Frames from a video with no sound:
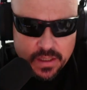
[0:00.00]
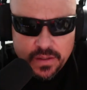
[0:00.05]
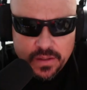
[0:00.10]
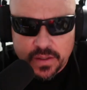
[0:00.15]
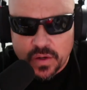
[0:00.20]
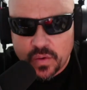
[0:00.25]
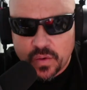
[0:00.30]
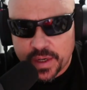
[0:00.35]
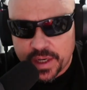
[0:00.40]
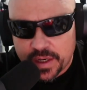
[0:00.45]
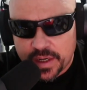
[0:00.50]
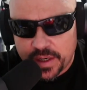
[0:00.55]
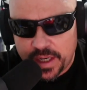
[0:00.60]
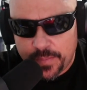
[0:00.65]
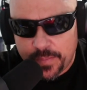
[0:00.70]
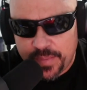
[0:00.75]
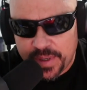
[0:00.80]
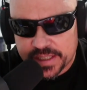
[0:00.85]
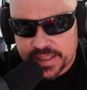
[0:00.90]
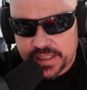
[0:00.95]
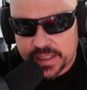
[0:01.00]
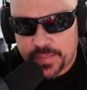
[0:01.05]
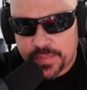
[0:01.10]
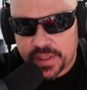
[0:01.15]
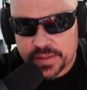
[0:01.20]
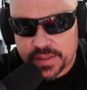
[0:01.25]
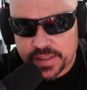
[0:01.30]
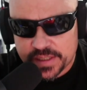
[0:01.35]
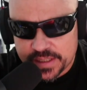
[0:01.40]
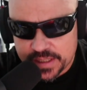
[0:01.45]
the quicker he picks up
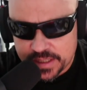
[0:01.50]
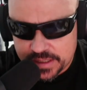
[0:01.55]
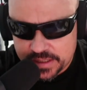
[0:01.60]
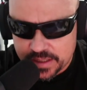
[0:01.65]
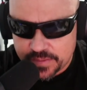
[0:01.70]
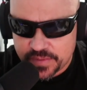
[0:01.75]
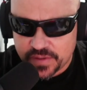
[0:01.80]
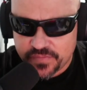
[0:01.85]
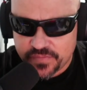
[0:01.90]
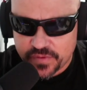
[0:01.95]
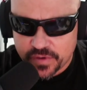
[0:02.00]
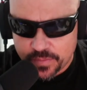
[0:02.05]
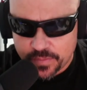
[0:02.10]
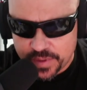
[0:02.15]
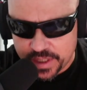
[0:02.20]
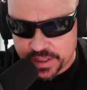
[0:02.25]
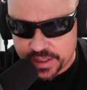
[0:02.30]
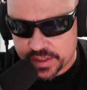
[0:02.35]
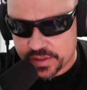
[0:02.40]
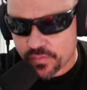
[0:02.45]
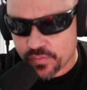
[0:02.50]
on the system, the verbiage,